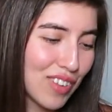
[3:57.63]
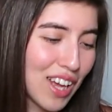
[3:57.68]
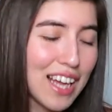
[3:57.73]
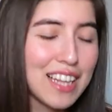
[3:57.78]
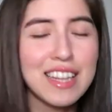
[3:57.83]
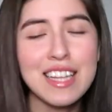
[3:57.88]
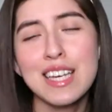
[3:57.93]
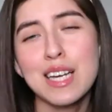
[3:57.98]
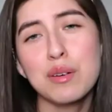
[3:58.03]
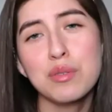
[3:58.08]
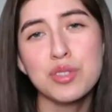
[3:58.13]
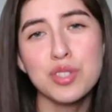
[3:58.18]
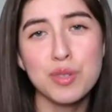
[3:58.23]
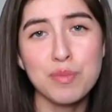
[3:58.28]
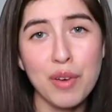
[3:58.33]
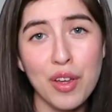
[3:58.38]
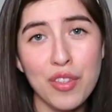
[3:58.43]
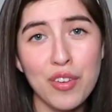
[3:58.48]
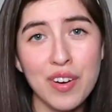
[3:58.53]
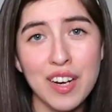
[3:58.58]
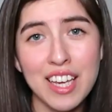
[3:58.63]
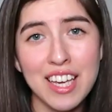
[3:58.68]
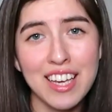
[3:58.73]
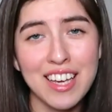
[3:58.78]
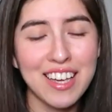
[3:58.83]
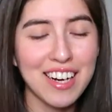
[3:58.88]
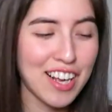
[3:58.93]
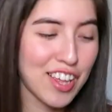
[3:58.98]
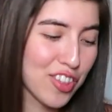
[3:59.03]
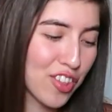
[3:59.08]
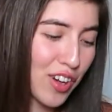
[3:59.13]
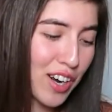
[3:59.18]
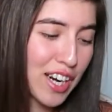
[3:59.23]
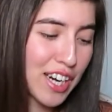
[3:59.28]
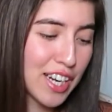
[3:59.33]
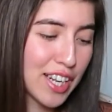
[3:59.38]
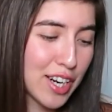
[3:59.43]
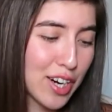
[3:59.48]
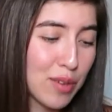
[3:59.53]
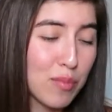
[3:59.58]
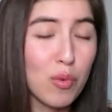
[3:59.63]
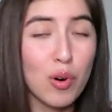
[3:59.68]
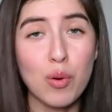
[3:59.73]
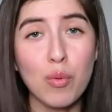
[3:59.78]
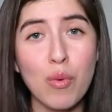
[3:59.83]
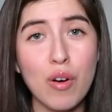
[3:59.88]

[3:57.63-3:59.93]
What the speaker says: I think I was smothering it, and I thought it needed more